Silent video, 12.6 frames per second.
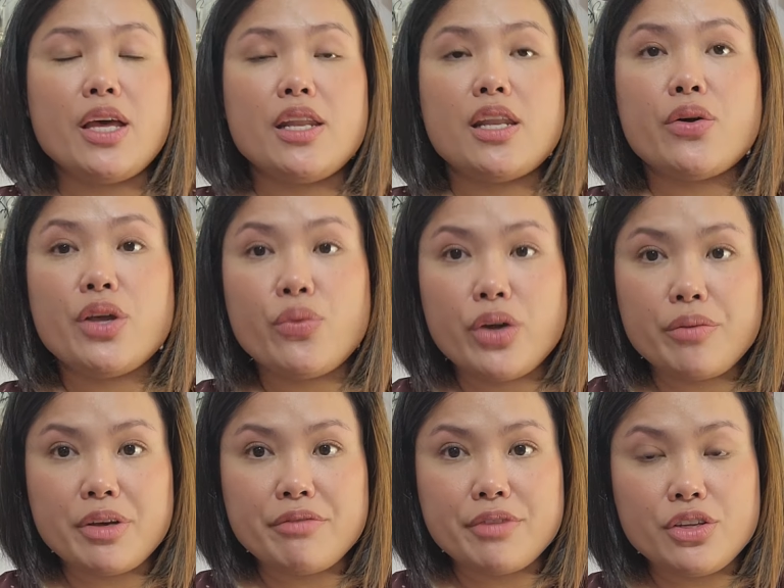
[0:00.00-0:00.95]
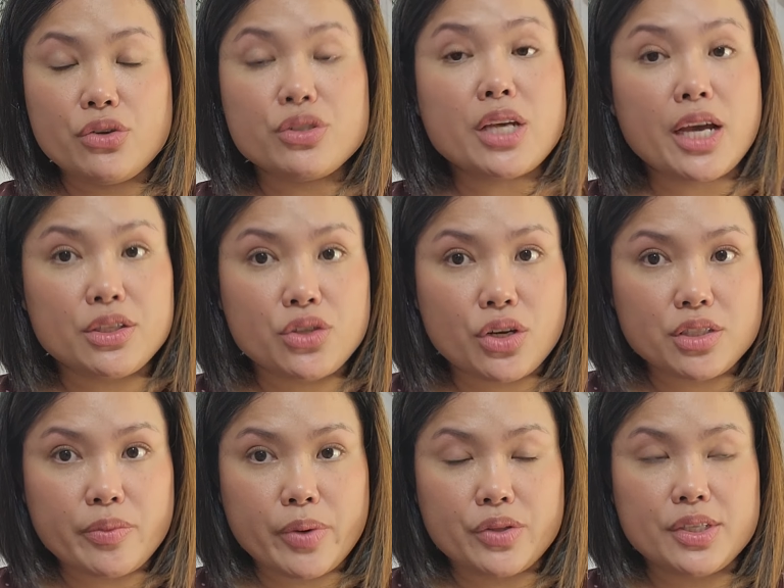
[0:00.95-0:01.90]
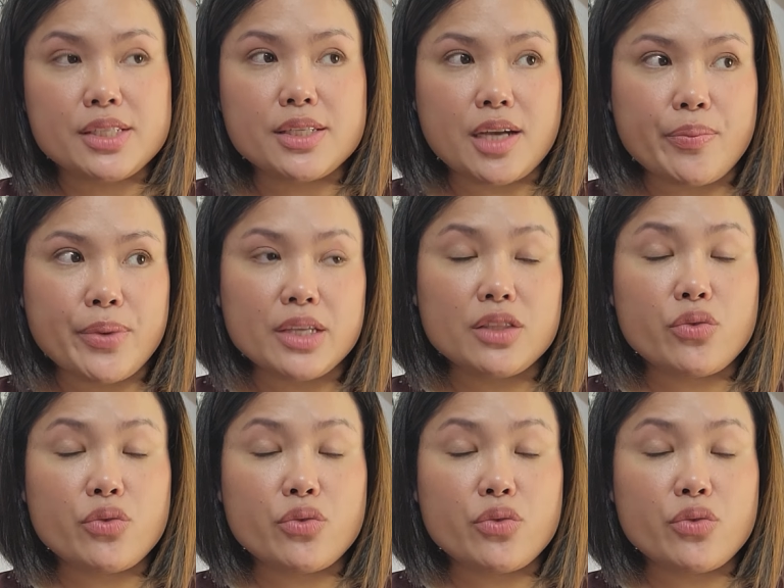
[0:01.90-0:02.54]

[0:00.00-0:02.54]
Now, in one of my videos, I talked about this topic,